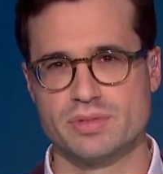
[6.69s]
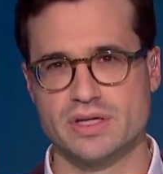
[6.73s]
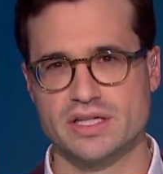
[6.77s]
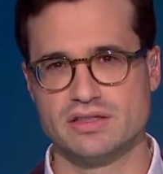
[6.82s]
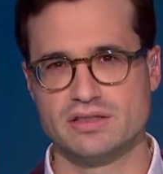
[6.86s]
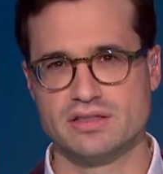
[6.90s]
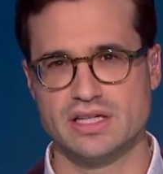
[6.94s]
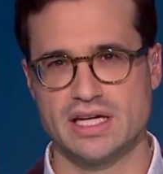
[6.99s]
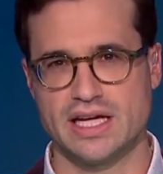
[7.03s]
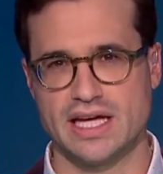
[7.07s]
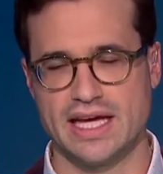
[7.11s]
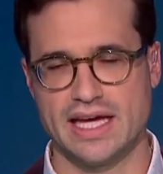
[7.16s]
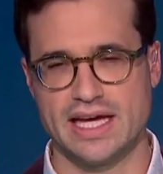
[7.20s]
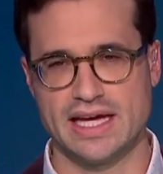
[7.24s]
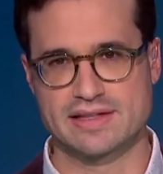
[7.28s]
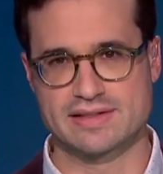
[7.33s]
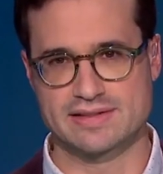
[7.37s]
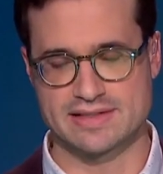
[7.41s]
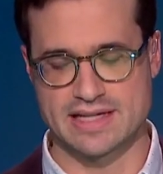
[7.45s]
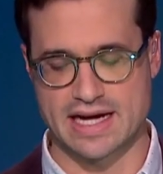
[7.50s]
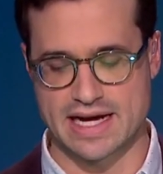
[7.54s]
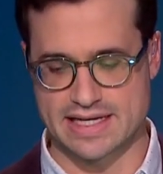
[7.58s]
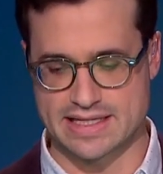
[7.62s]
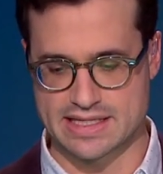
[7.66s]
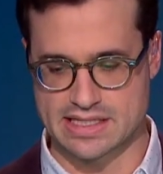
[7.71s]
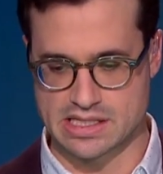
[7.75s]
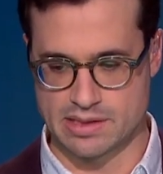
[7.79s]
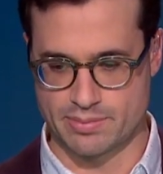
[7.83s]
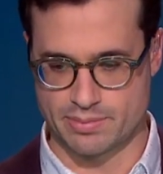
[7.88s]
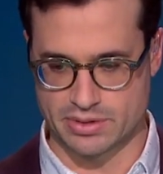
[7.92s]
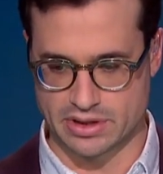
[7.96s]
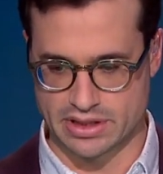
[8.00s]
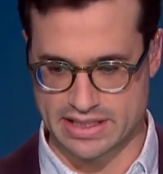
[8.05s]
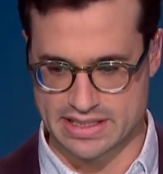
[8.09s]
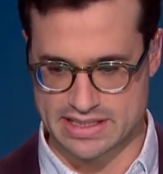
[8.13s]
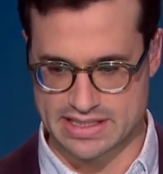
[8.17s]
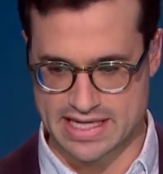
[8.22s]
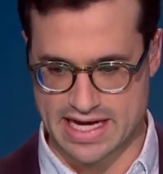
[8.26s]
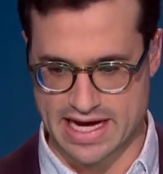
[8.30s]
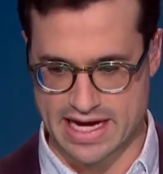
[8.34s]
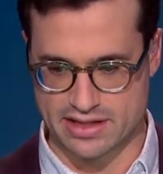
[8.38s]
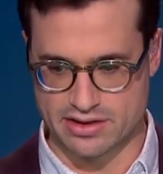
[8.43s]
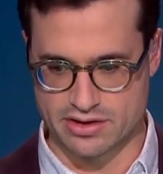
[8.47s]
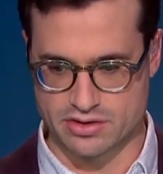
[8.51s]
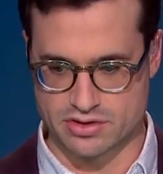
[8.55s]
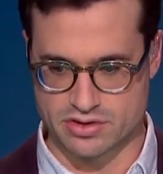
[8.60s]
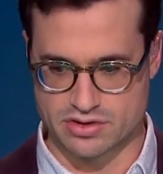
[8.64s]
but it's not as simple as
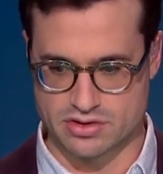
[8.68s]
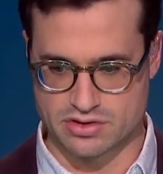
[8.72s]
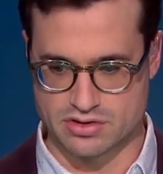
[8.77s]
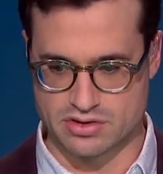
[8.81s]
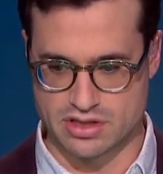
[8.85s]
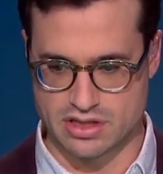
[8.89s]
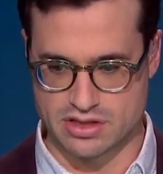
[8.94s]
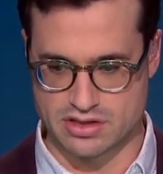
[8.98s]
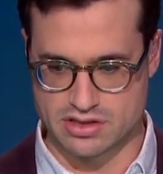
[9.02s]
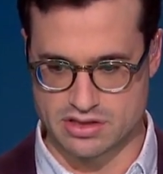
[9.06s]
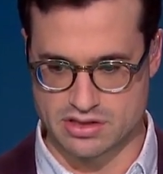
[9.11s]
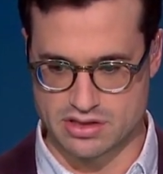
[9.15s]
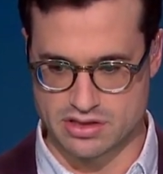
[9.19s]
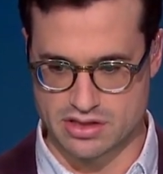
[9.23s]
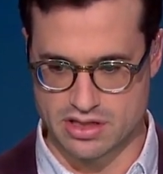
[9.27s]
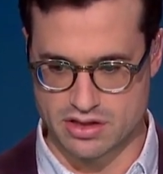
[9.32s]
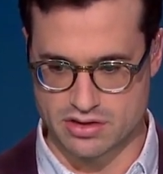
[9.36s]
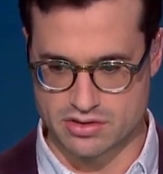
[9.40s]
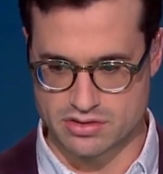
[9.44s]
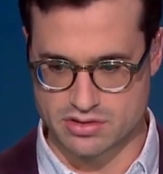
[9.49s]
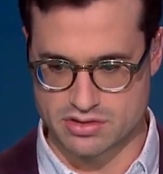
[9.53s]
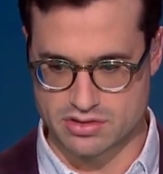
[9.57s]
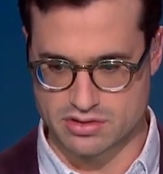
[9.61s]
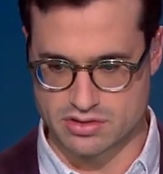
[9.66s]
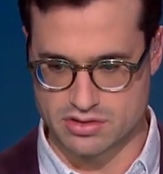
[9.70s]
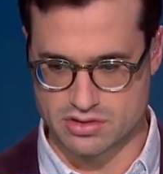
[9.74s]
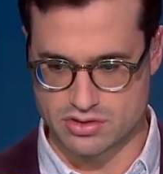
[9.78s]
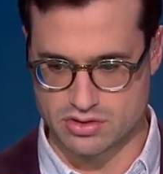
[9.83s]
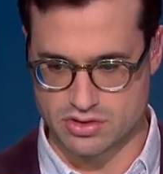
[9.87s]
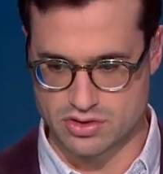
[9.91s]
that. There's this, there's